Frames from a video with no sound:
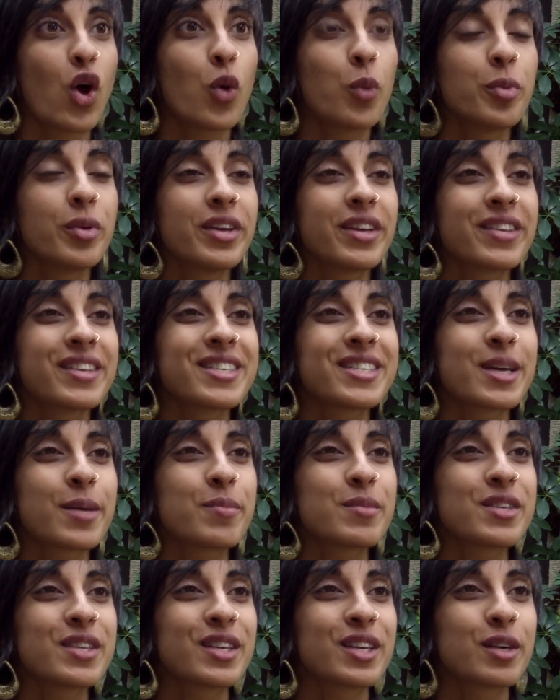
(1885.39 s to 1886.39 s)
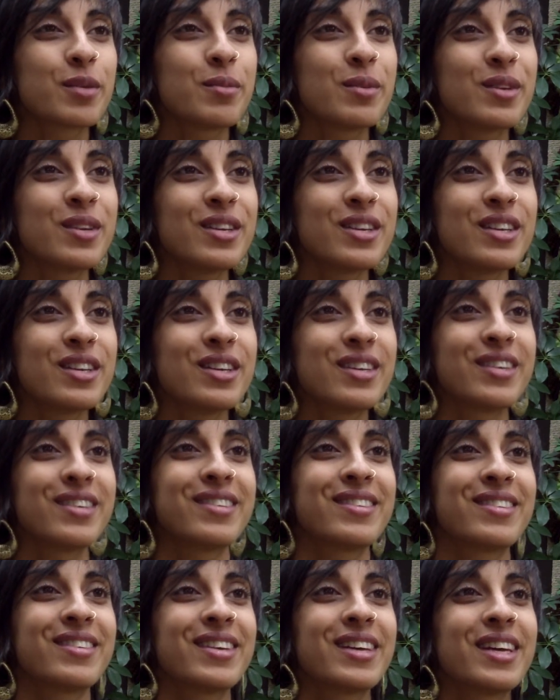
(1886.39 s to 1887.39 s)
opening this up to the community
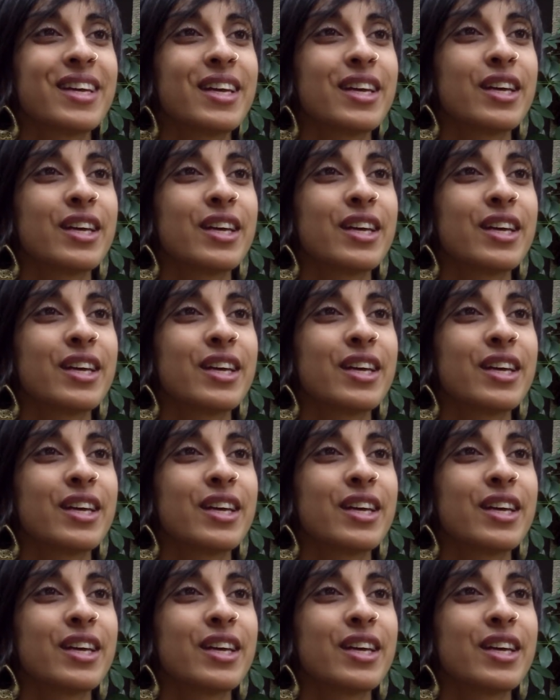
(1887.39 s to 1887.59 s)
and